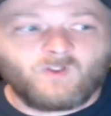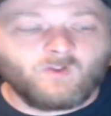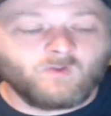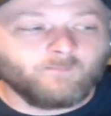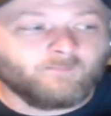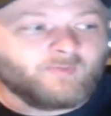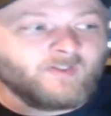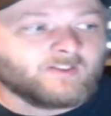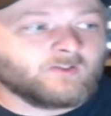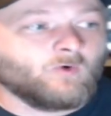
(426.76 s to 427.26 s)

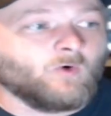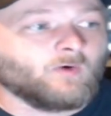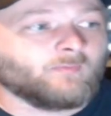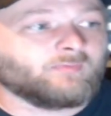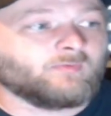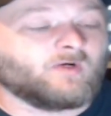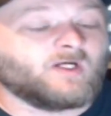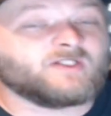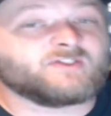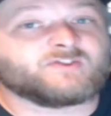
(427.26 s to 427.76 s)
big
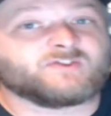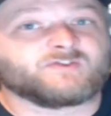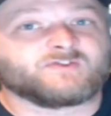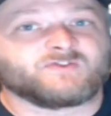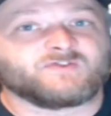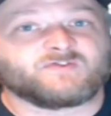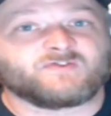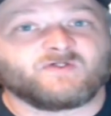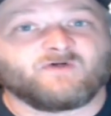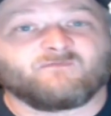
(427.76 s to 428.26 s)
corporations
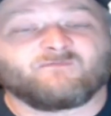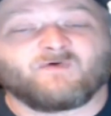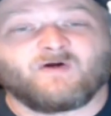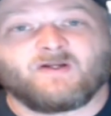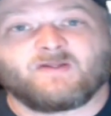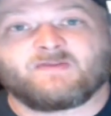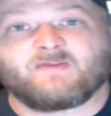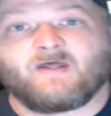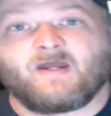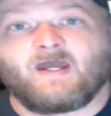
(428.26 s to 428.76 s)
and stuff
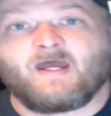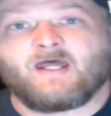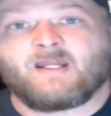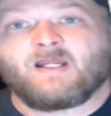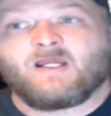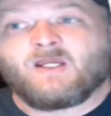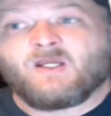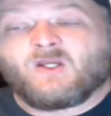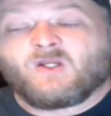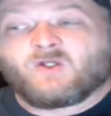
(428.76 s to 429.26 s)
like
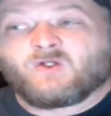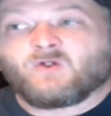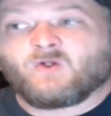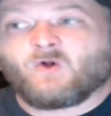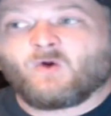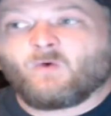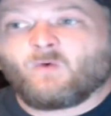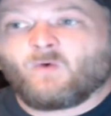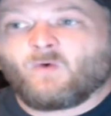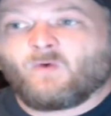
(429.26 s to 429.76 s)
that, you
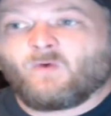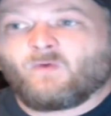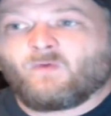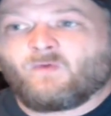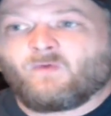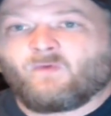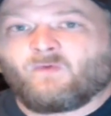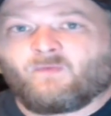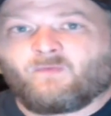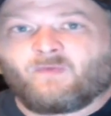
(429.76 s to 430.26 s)
know,
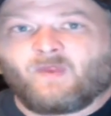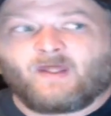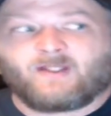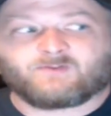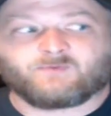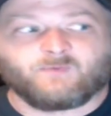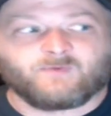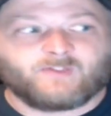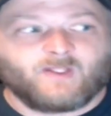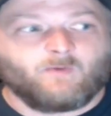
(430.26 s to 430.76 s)

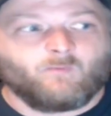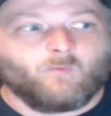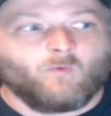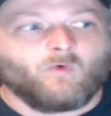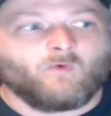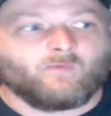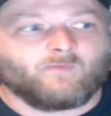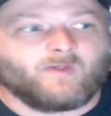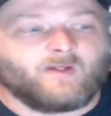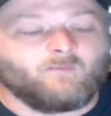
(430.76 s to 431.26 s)
that's what they
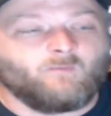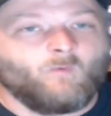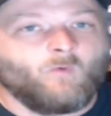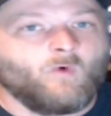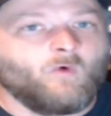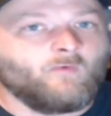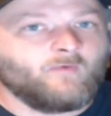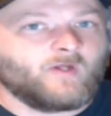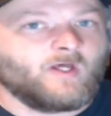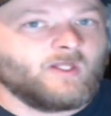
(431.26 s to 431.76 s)
want. They
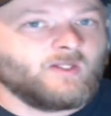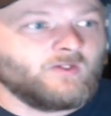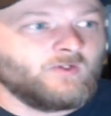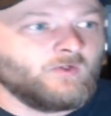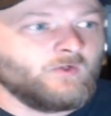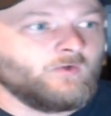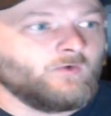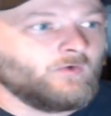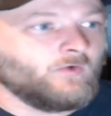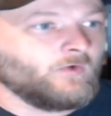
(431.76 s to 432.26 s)
want a
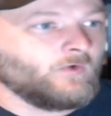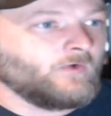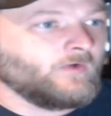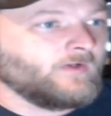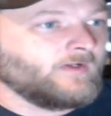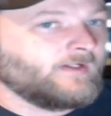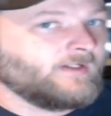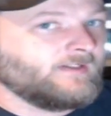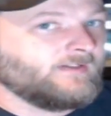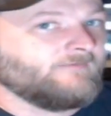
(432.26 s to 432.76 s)

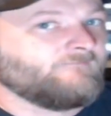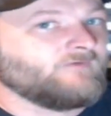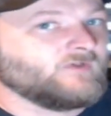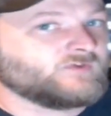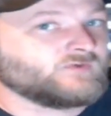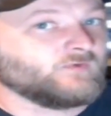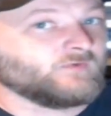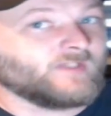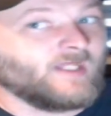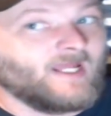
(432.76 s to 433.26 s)
neutered
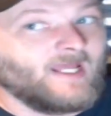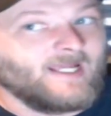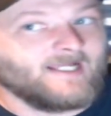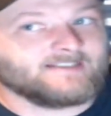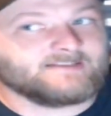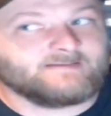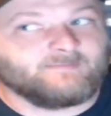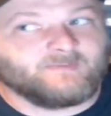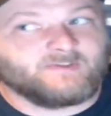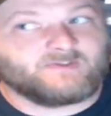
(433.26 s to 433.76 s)
individual that
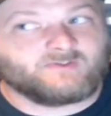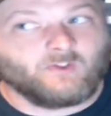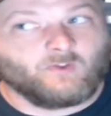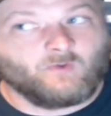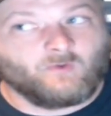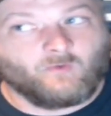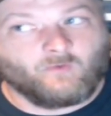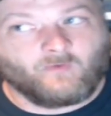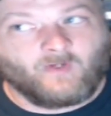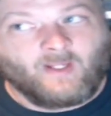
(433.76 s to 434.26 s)
has to be
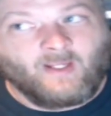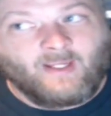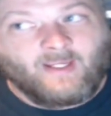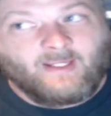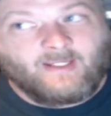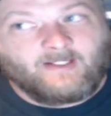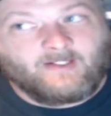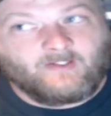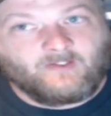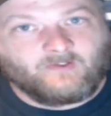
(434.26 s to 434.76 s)
told,
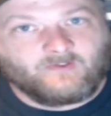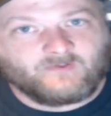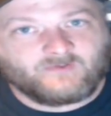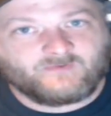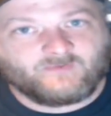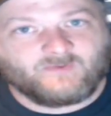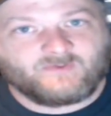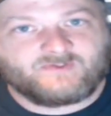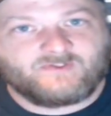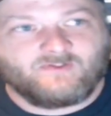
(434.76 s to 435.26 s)

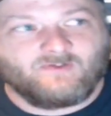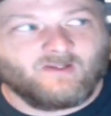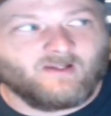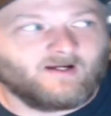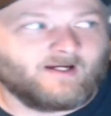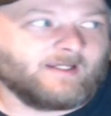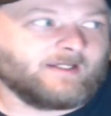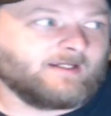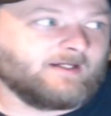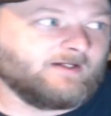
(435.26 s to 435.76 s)
here's what you
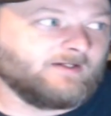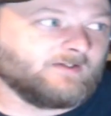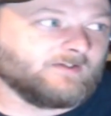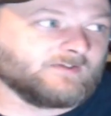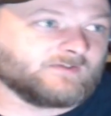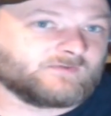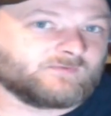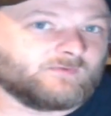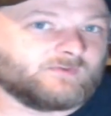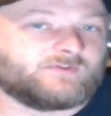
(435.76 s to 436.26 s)
like,
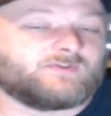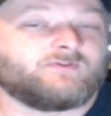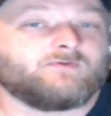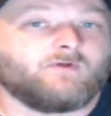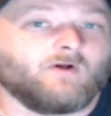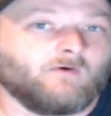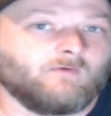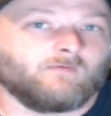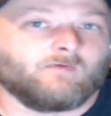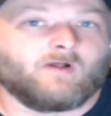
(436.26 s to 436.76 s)
here's what you
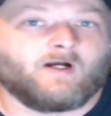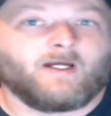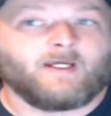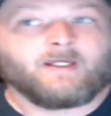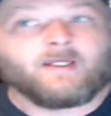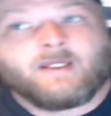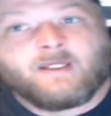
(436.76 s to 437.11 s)
don't like,